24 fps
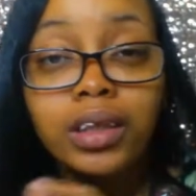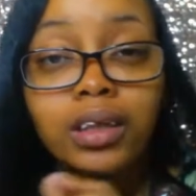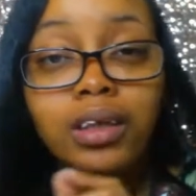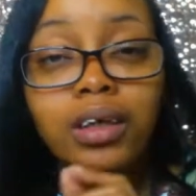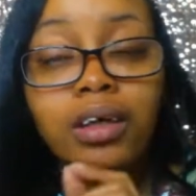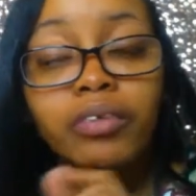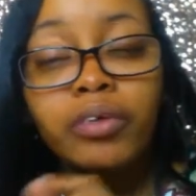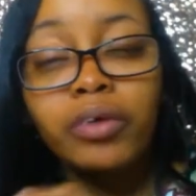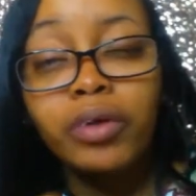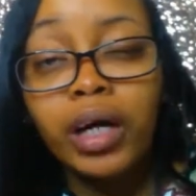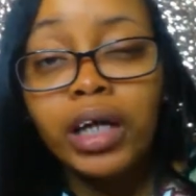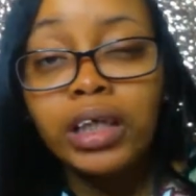
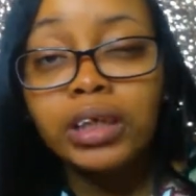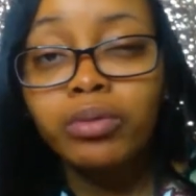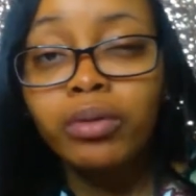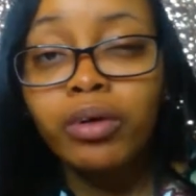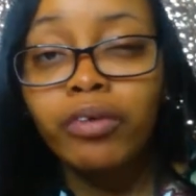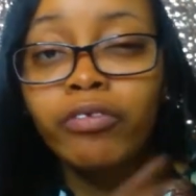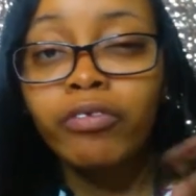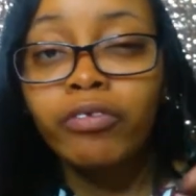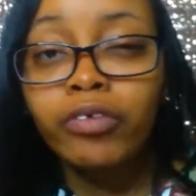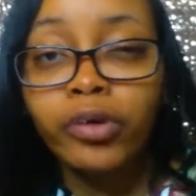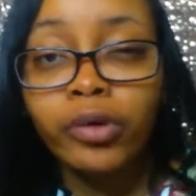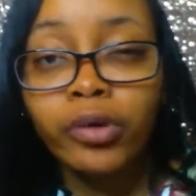If you guys
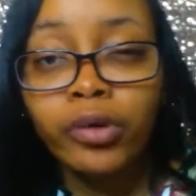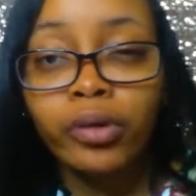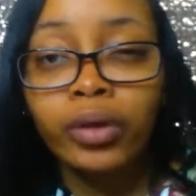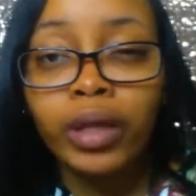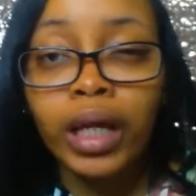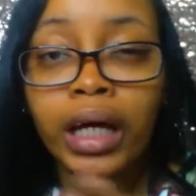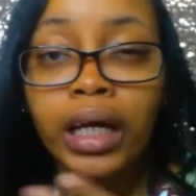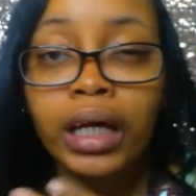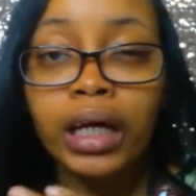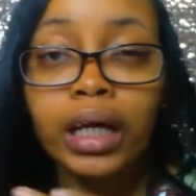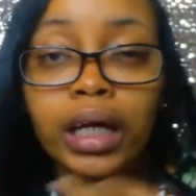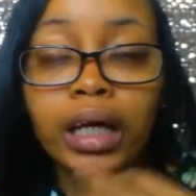want full,
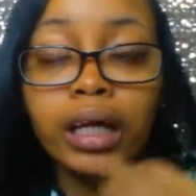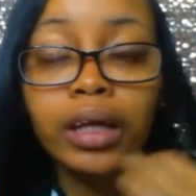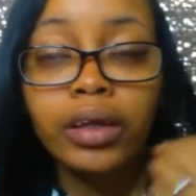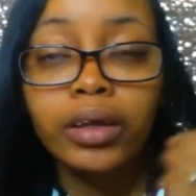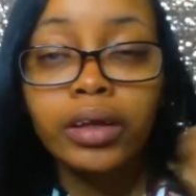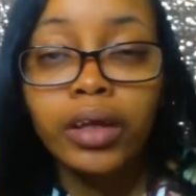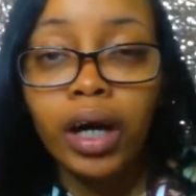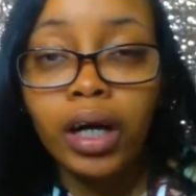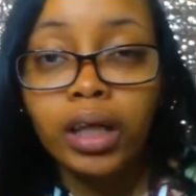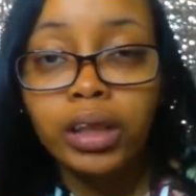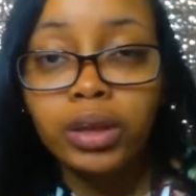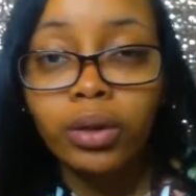like,
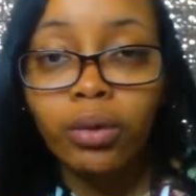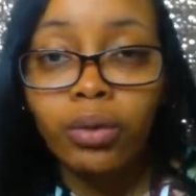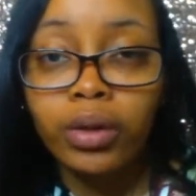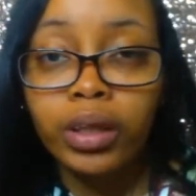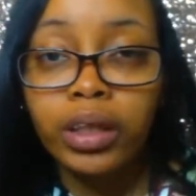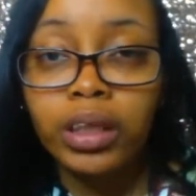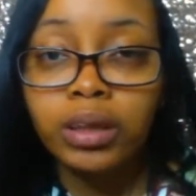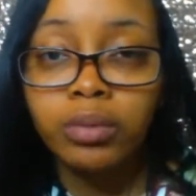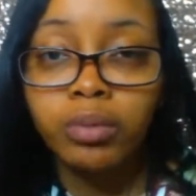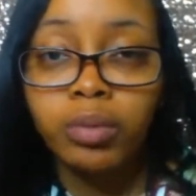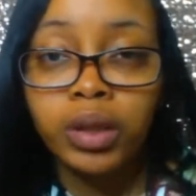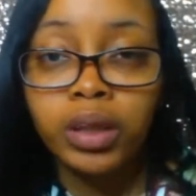thoughts on
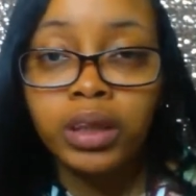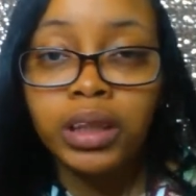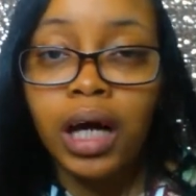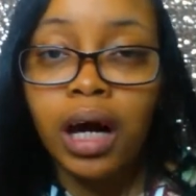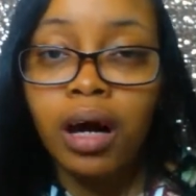these books,